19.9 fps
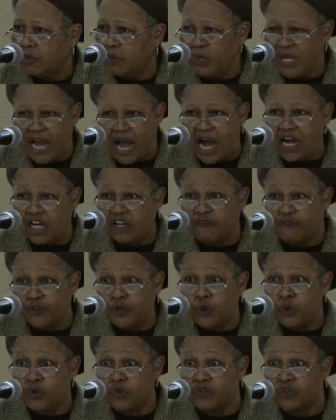We are
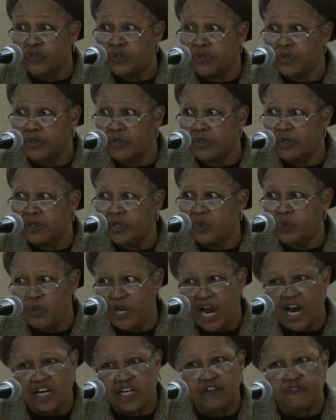confused. We
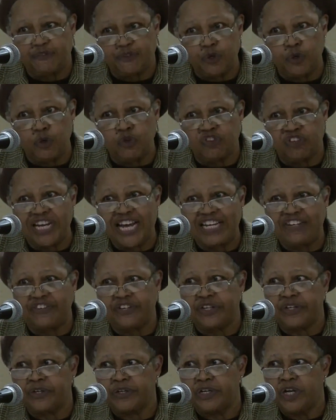are a confused
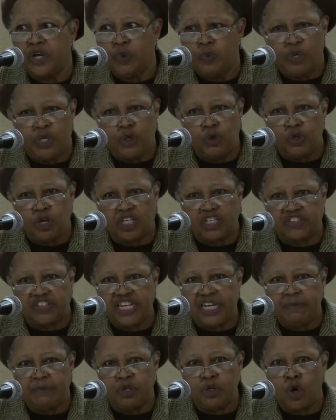nation. We do not
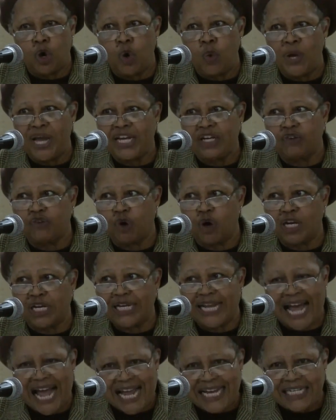seem to know where to draw
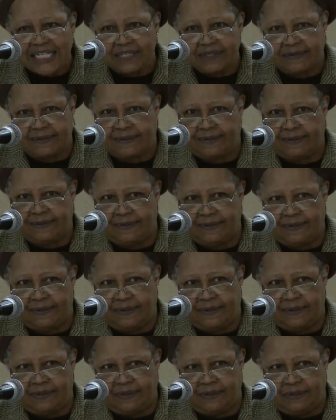the lines.
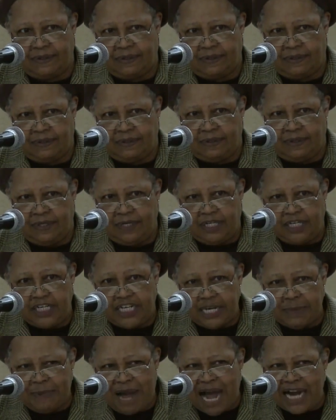The
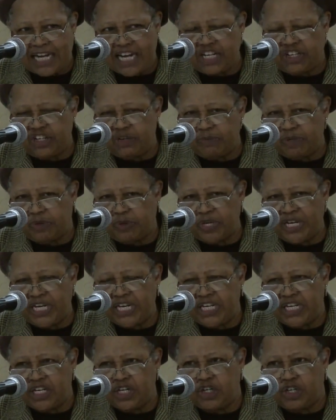demarcation
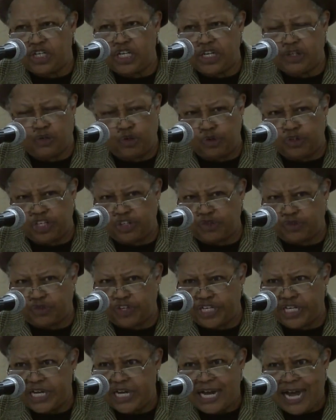between the
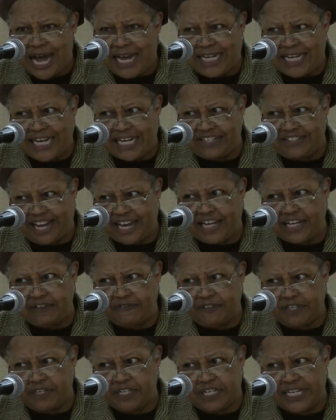judiciary and the
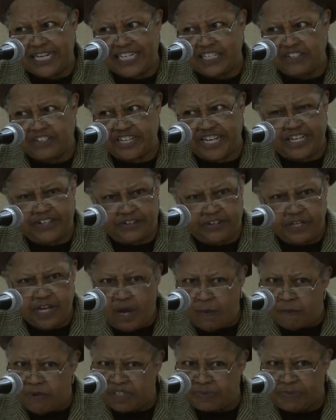executive and the legislature
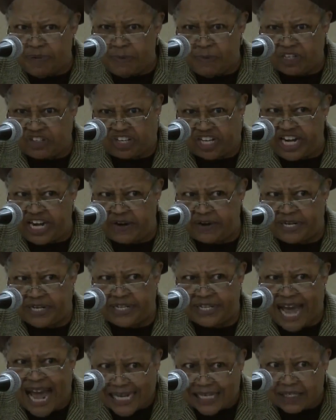must be much clearer
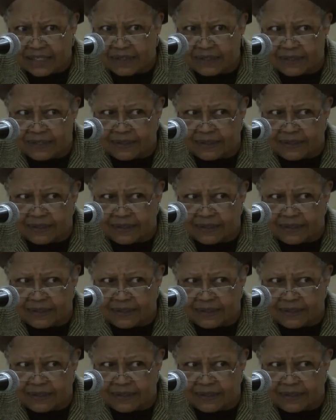than that.